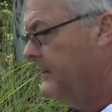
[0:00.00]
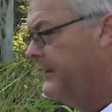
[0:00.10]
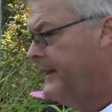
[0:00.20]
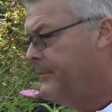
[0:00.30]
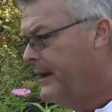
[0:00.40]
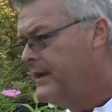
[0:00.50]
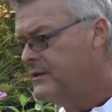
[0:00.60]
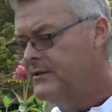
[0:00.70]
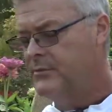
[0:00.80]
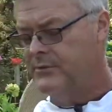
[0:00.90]
the
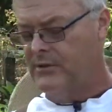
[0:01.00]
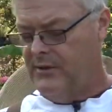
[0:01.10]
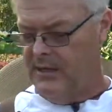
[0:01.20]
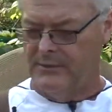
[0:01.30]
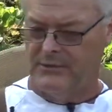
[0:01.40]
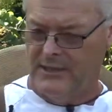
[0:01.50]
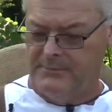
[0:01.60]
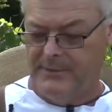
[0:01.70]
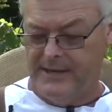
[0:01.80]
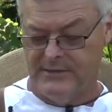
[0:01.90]
impatiens, which are called
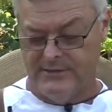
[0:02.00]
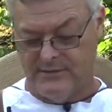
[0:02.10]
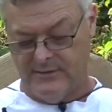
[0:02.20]
SunPatiens.